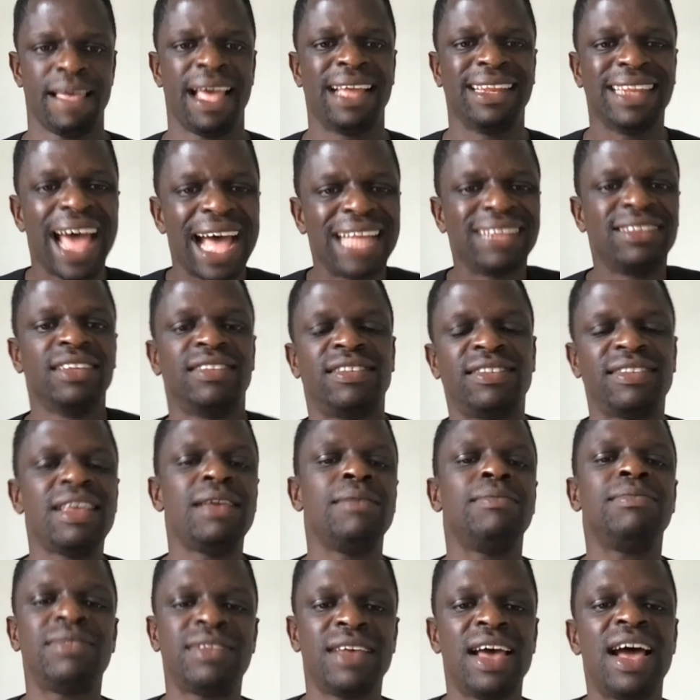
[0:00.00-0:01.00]
And at the
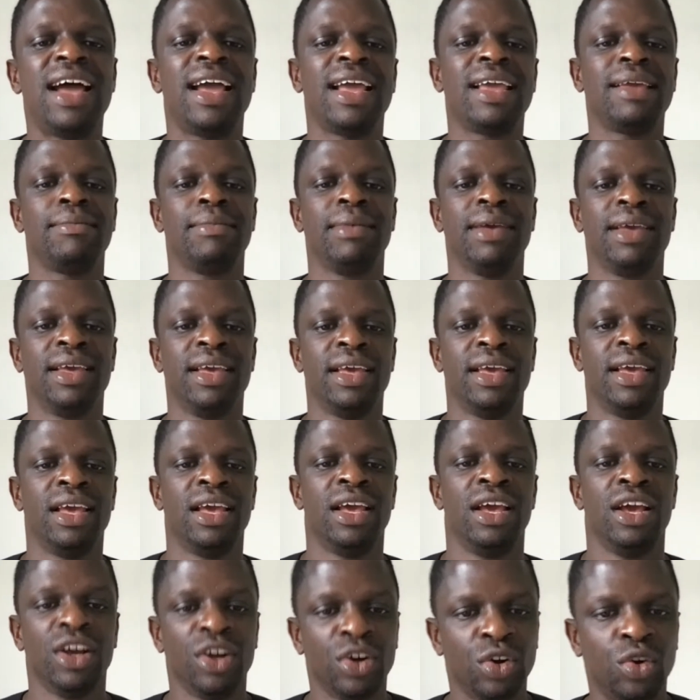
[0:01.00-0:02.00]
same time,
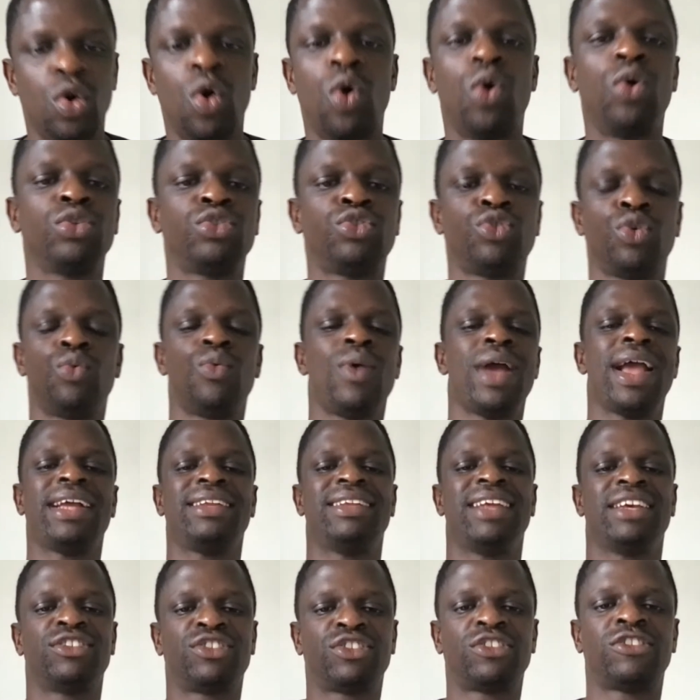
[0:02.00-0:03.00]
go to
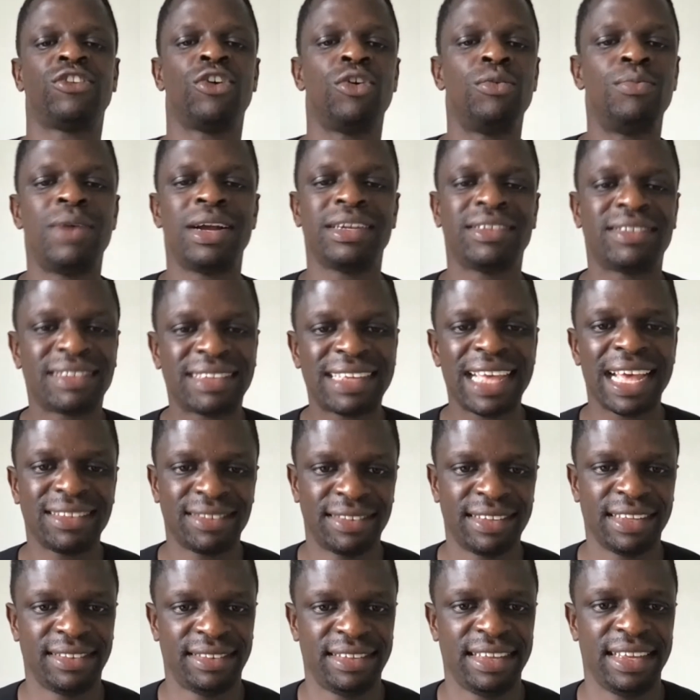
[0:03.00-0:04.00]
where there's so much
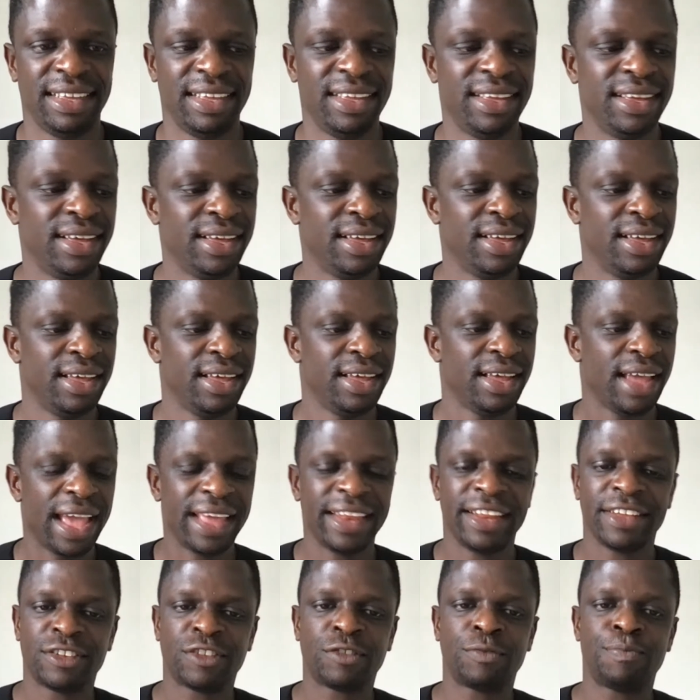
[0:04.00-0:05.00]
scarcity
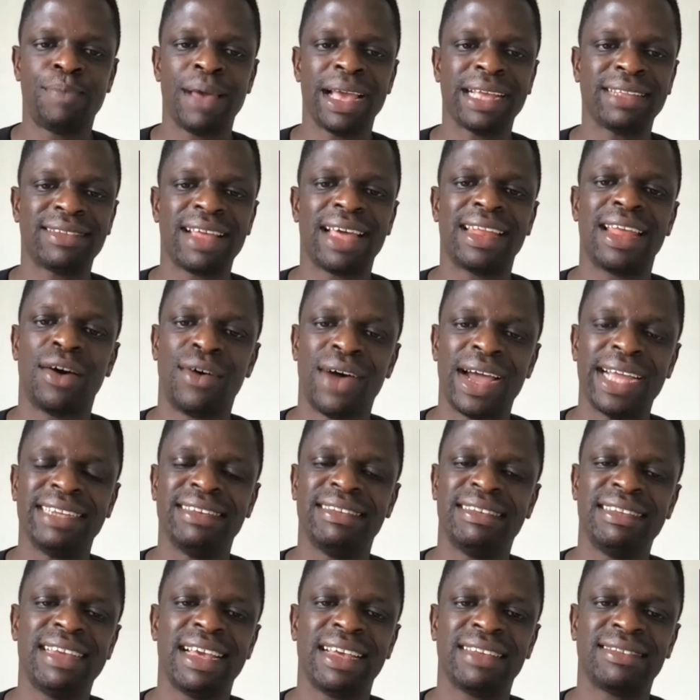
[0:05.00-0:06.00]
and expect that
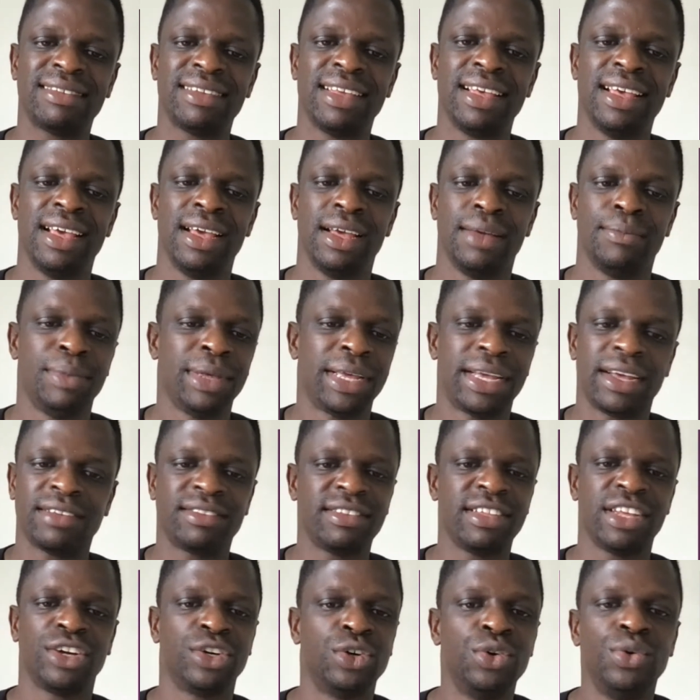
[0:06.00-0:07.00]
our ideas,
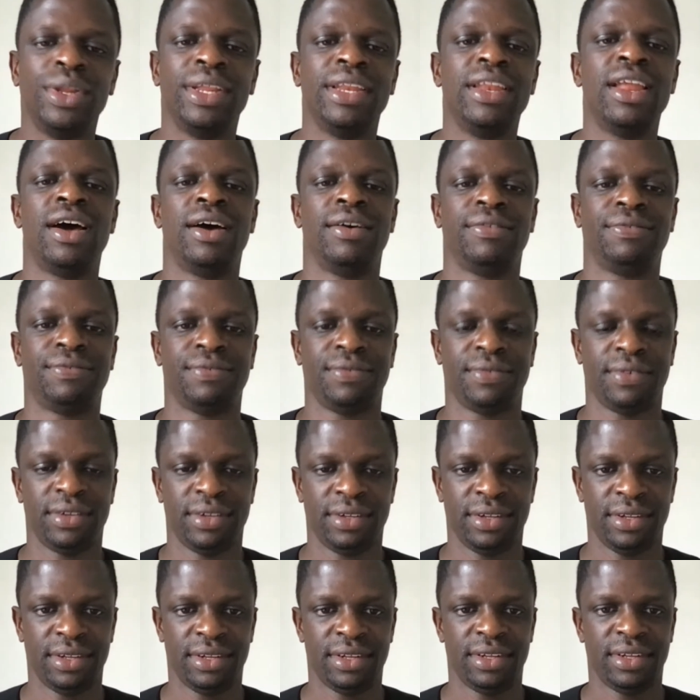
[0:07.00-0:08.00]
because they're good enough,
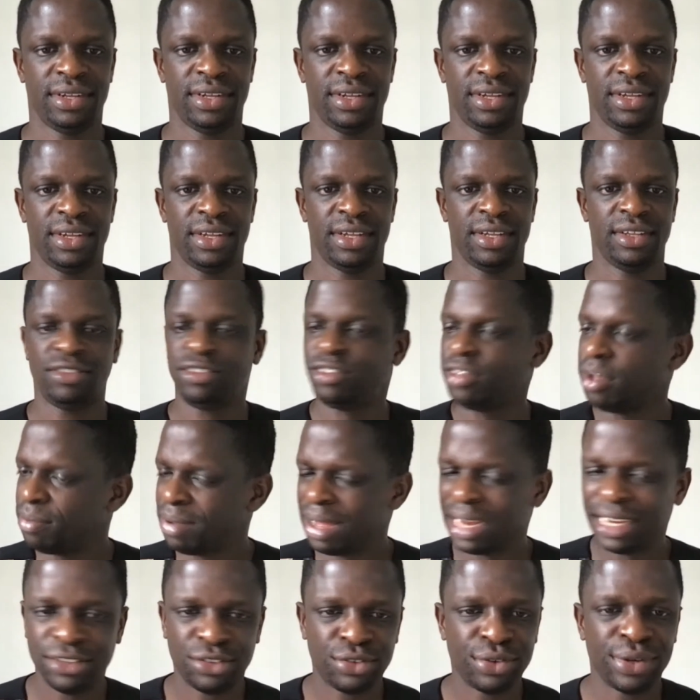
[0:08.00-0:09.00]

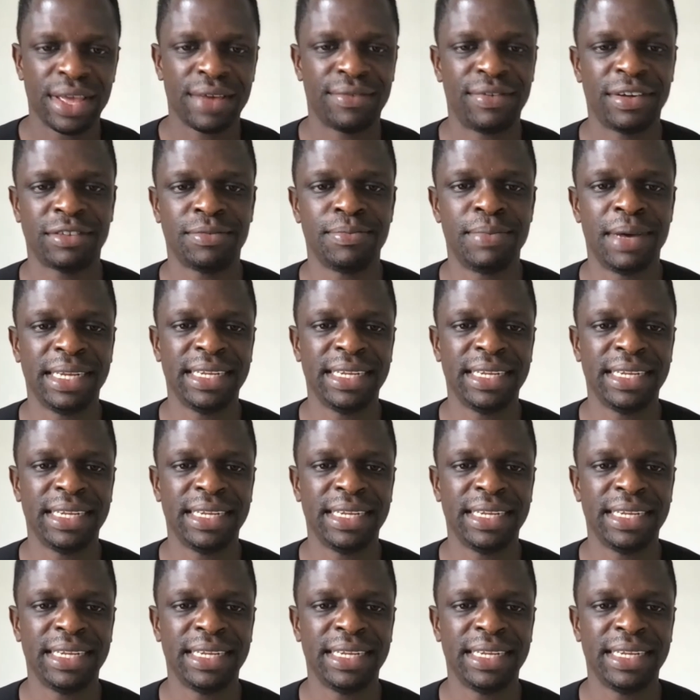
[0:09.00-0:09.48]
somebody should give us